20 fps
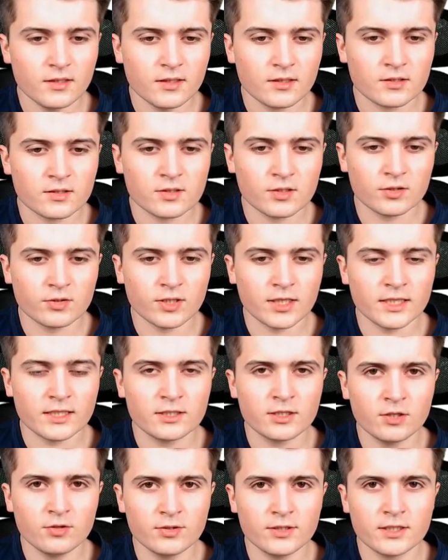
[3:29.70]
So I
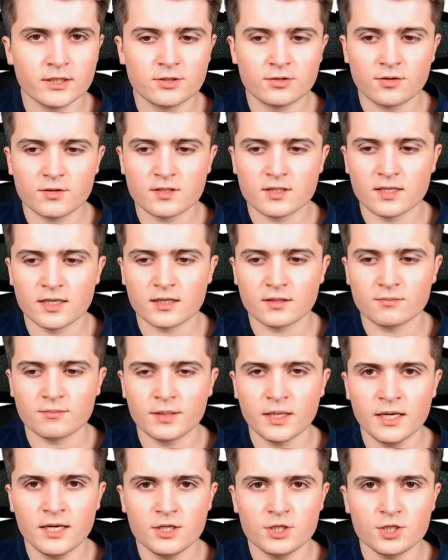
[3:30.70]
go here to the second
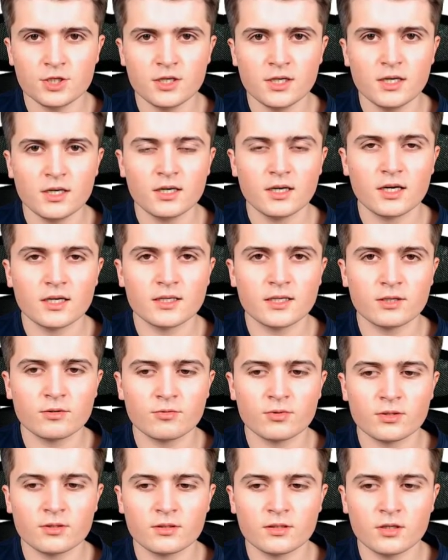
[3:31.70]
page, and here
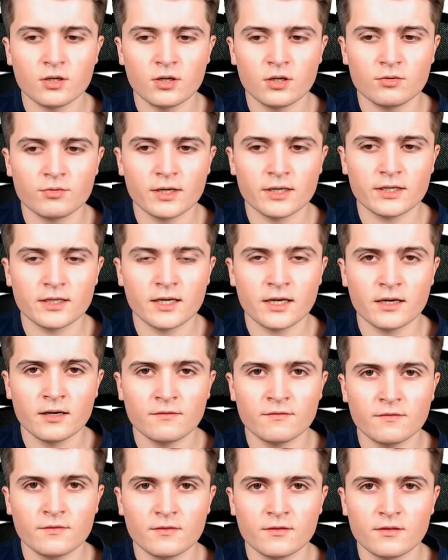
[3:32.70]
I already
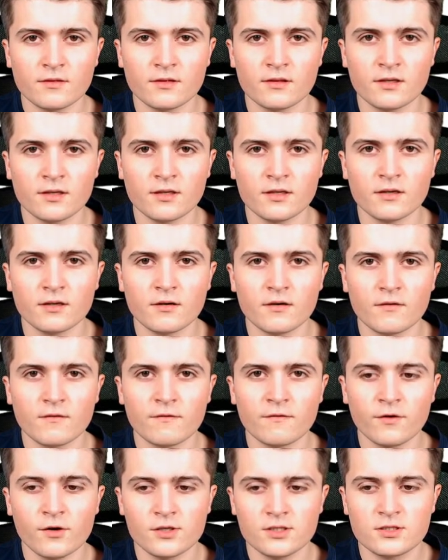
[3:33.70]
have the
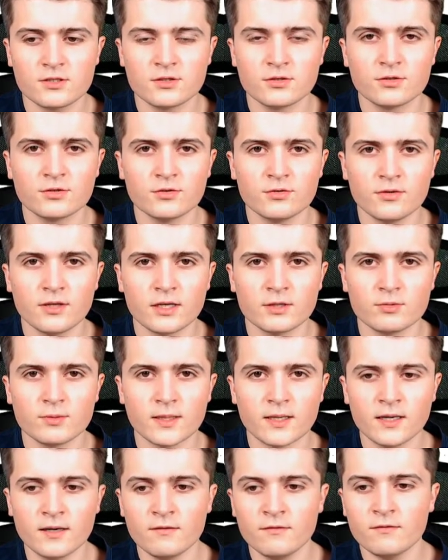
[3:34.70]
first to do that we
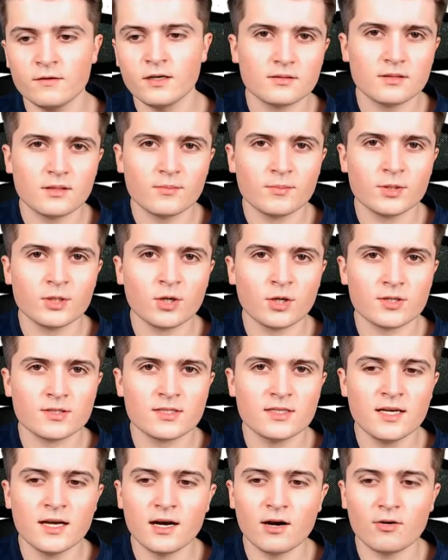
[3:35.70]
have, because
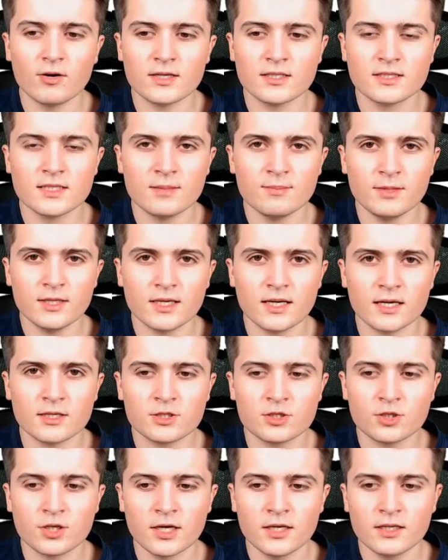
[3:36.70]
here our dimming
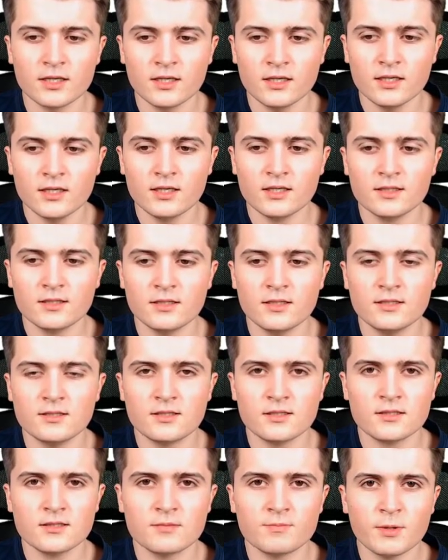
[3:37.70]
actuator needs
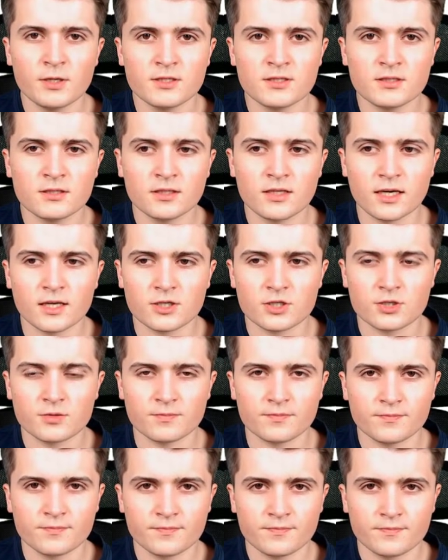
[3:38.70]
its bus
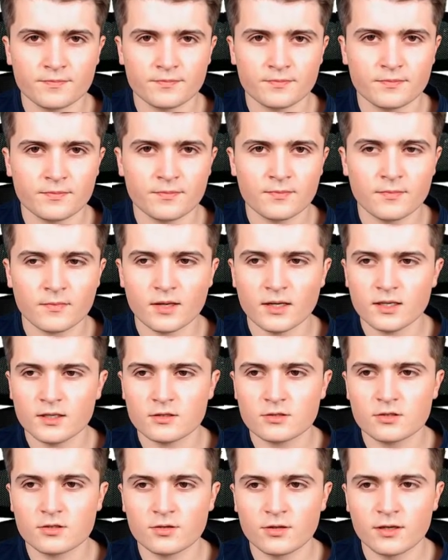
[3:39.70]
connection.
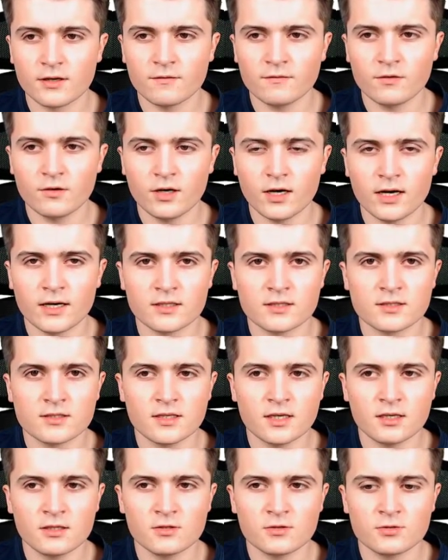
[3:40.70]
So therefore I
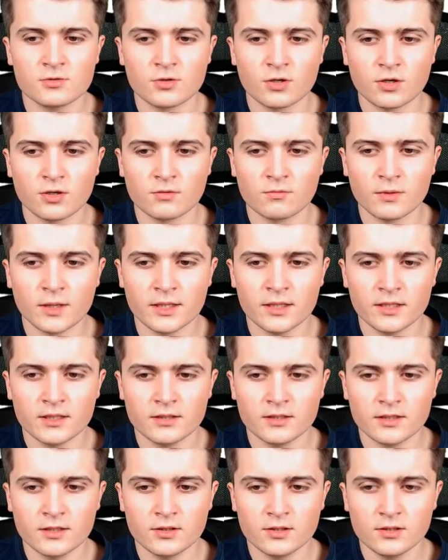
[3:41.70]
start to draw a wire
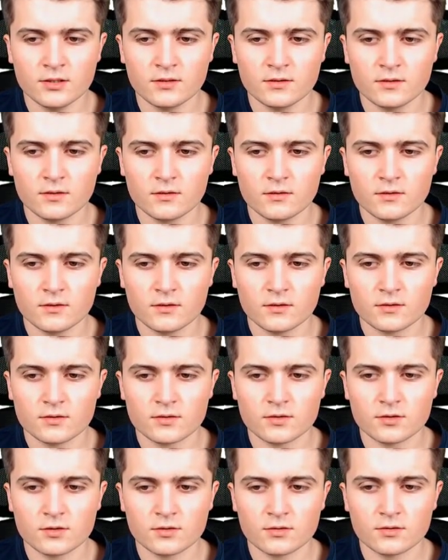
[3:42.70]
down,
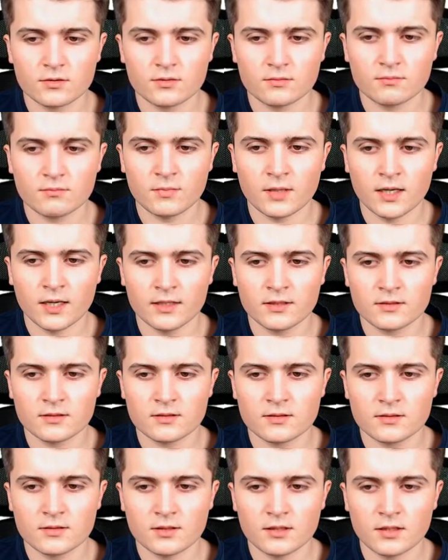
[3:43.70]
so
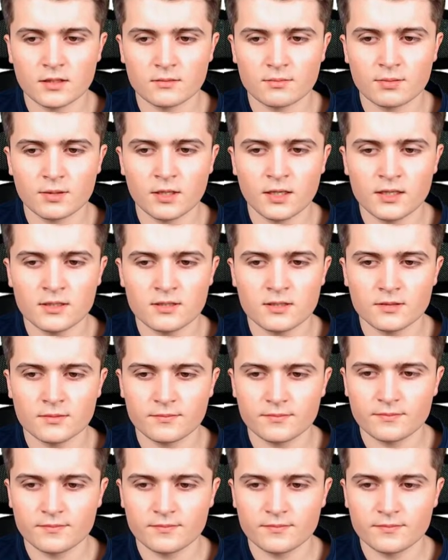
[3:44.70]
minus and plus,